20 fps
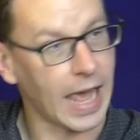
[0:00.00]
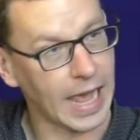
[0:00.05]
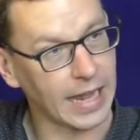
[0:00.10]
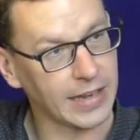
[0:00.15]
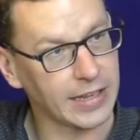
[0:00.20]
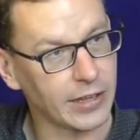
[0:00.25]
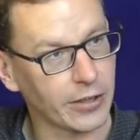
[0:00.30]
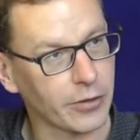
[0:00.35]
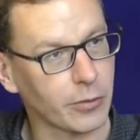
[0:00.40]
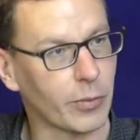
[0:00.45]
and
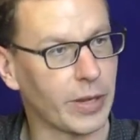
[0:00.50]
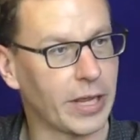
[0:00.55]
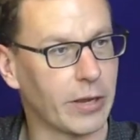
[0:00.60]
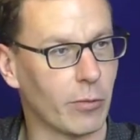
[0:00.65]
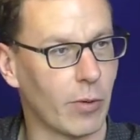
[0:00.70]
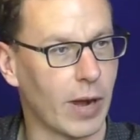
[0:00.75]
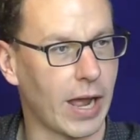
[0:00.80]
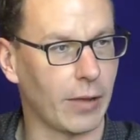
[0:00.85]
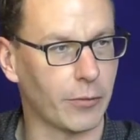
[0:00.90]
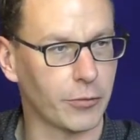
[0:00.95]
the other way
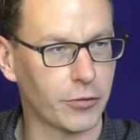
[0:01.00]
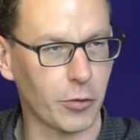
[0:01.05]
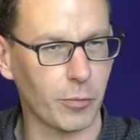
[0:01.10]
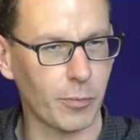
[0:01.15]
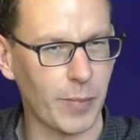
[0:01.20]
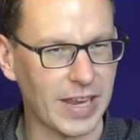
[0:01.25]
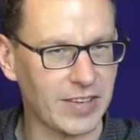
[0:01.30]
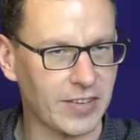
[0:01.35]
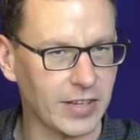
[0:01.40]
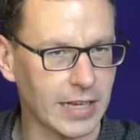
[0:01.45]
around. So
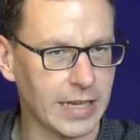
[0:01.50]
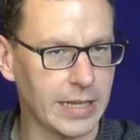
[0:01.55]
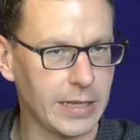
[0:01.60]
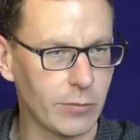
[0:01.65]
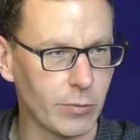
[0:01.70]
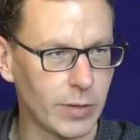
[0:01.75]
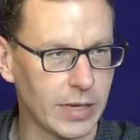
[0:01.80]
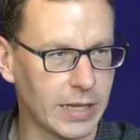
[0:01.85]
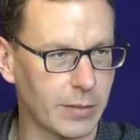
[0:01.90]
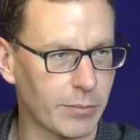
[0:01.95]
basically
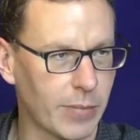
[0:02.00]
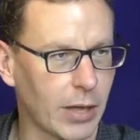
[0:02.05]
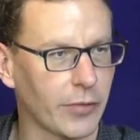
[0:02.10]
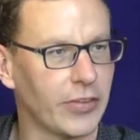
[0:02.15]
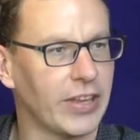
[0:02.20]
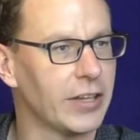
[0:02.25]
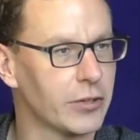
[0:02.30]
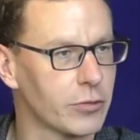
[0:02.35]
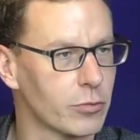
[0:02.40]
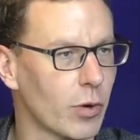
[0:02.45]
really
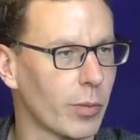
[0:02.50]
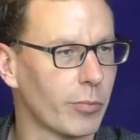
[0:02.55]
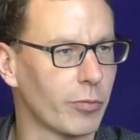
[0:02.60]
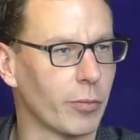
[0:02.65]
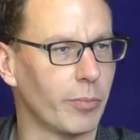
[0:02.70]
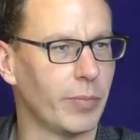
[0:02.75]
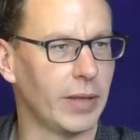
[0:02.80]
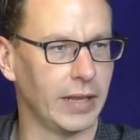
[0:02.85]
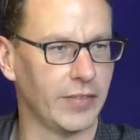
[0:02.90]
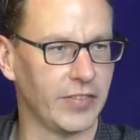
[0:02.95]
about
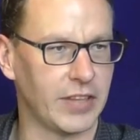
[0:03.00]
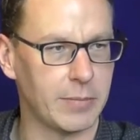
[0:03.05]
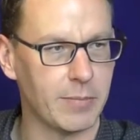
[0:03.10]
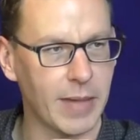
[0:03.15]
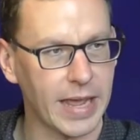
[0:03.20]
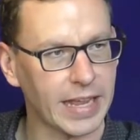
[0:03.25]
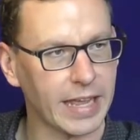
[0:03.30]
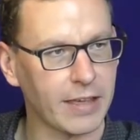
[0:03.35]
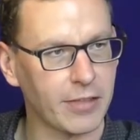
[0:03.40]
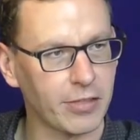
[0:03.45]
interoperability,
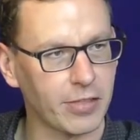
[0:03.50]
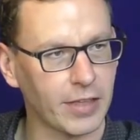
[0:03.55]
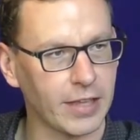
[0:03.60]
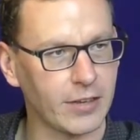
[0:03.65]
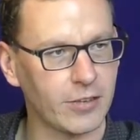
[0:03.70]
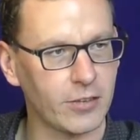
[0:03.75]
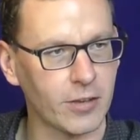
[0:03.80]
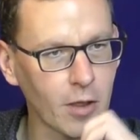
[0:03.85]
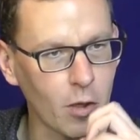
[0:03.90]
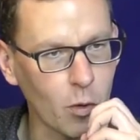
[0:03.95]
making
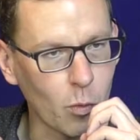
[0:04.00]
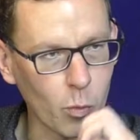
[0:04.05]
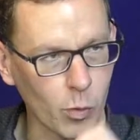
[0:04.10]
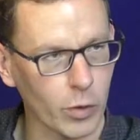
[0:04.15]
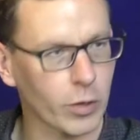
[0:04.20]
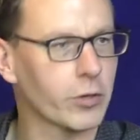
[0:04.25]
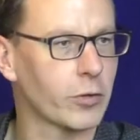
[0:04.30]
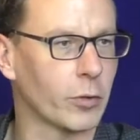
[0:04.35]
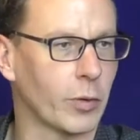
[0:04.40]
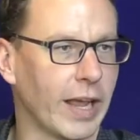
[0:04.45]
things
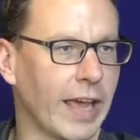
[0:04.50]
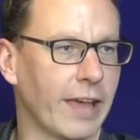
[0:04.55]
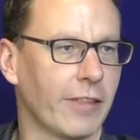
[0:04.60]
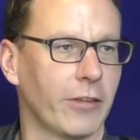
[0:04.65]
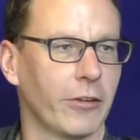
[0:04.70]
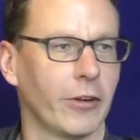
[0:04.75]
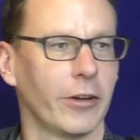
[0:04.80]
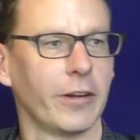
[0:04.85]
work together.